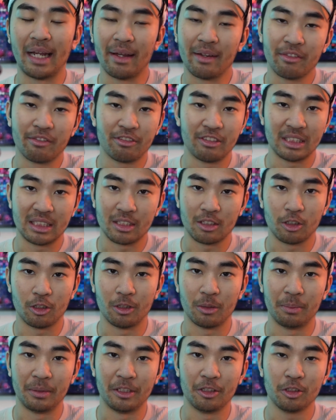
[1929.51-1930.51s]
and
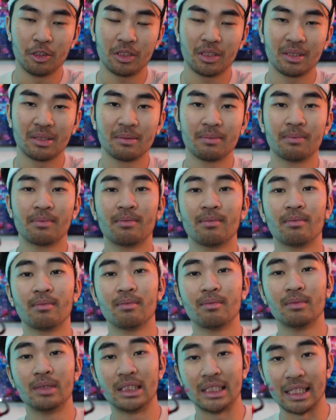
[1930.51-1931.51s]
physical abuse,
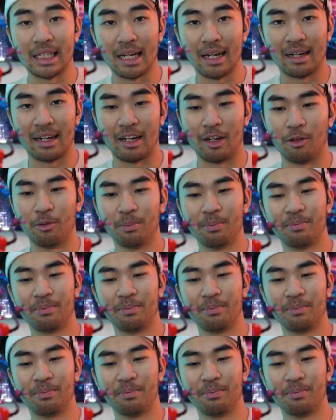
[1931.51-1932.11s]
she got out.